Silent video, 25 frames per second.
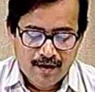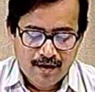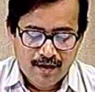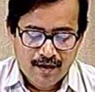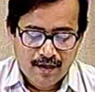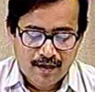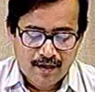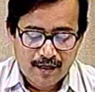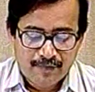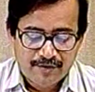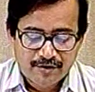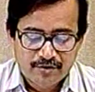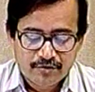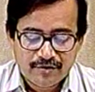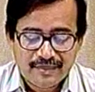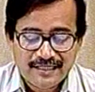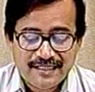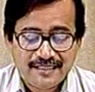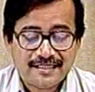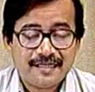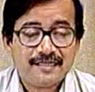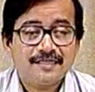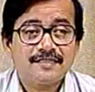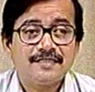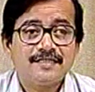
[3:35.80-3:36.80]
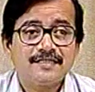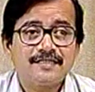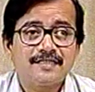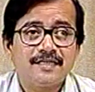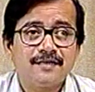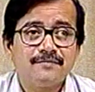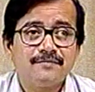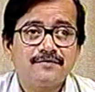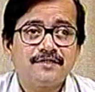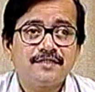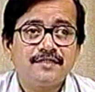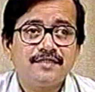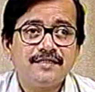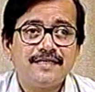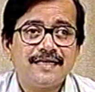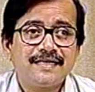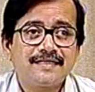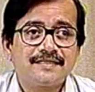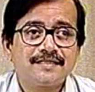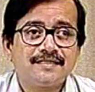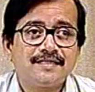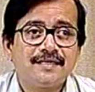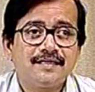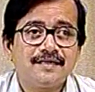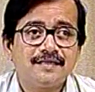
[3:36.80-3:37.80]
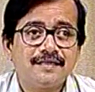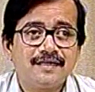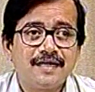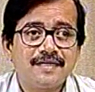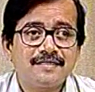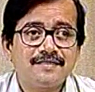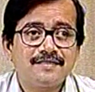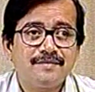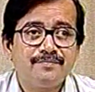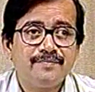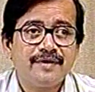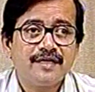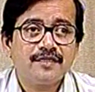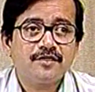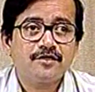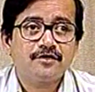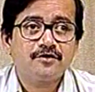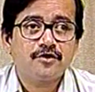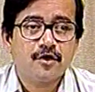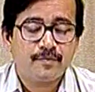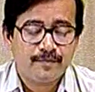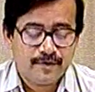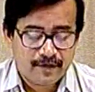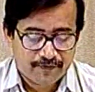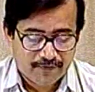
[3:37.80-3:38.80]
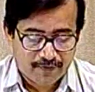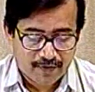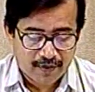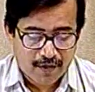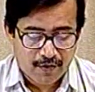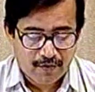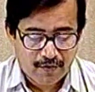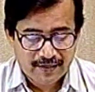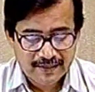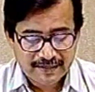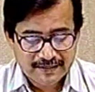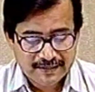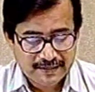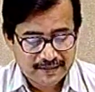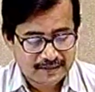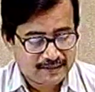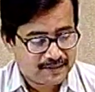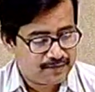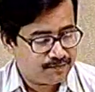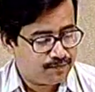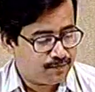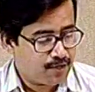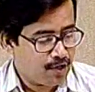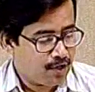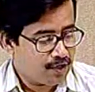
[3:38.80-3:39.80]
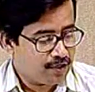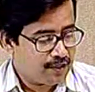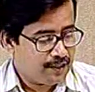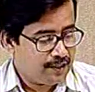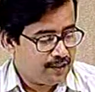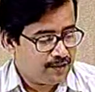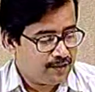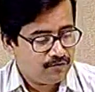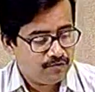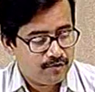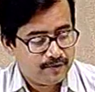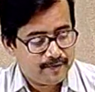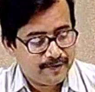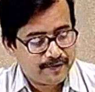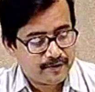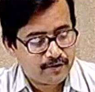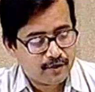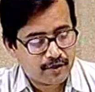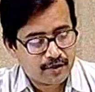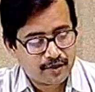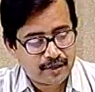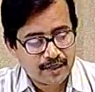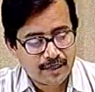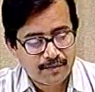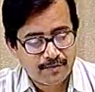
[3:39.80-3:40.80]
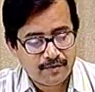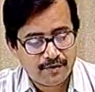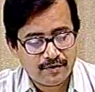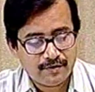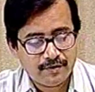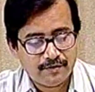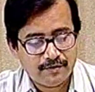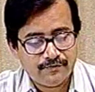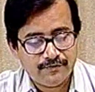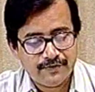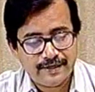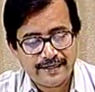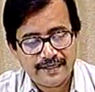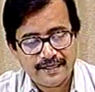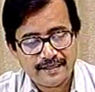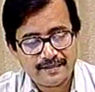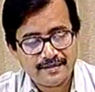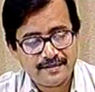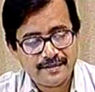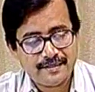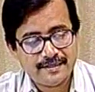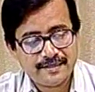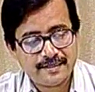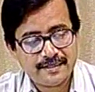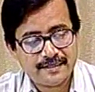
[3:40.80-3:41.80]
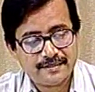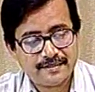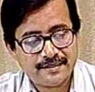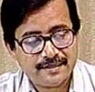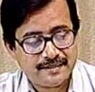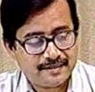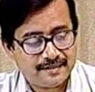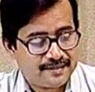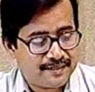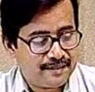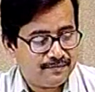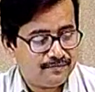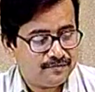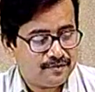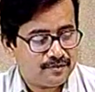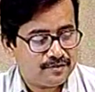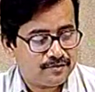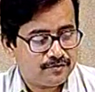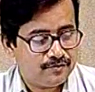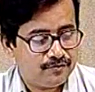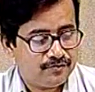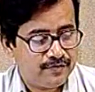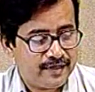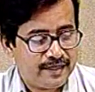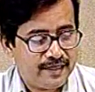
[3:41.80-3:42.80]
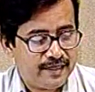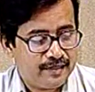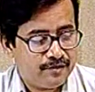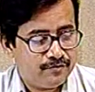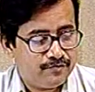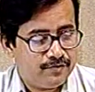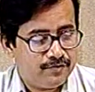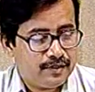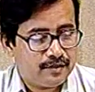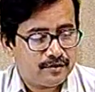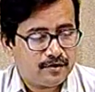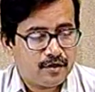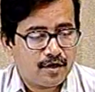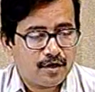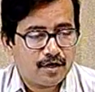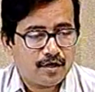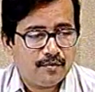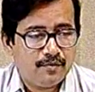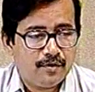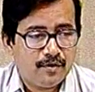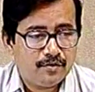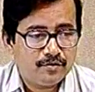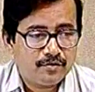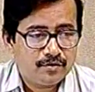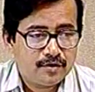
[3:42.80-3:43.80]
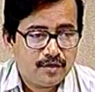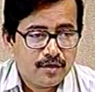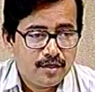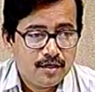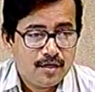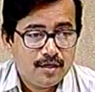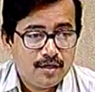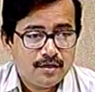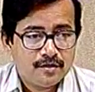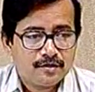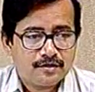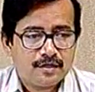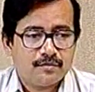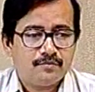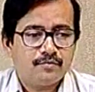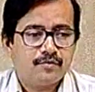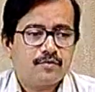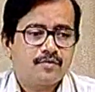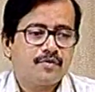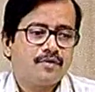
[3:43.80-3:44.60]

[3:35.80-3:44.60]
Coming to digital systems, yes, that's the major topic for our discussion broadly. We'll be talking about various digital systems, wherein we'll talk about some